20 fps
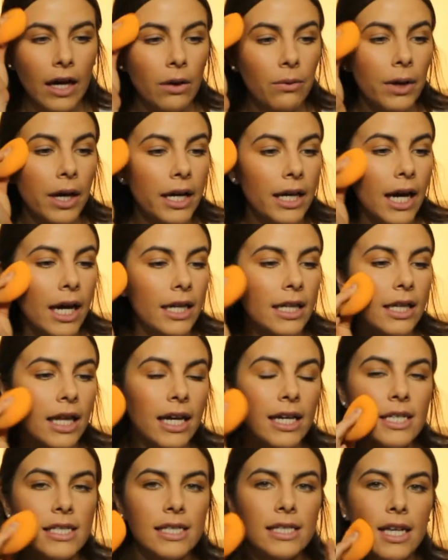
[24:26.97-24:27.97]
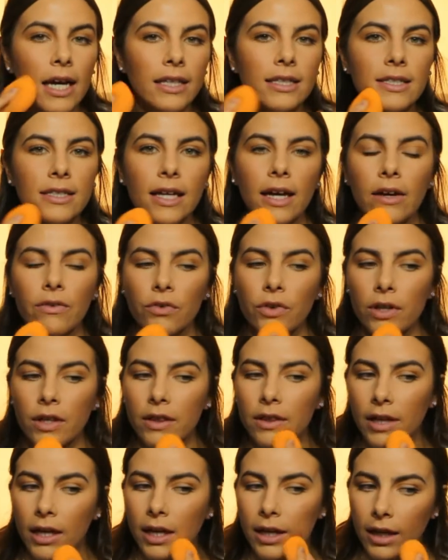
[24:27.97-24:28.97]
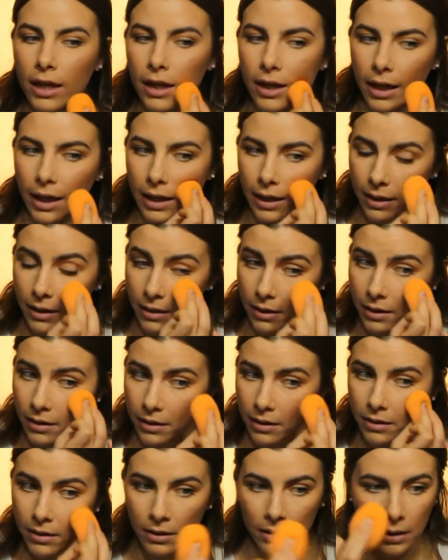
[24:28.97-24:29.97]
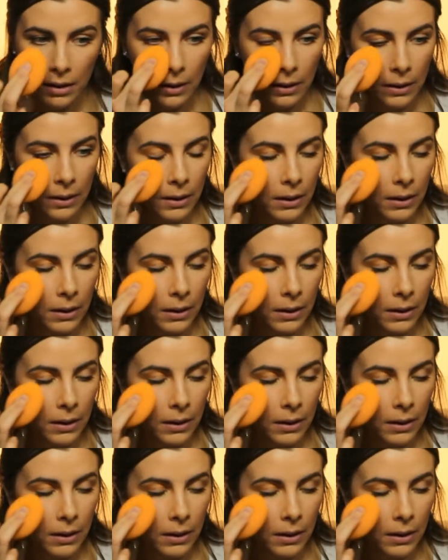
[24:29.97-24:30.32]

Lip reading: I feel like that way it kind of like sets everything in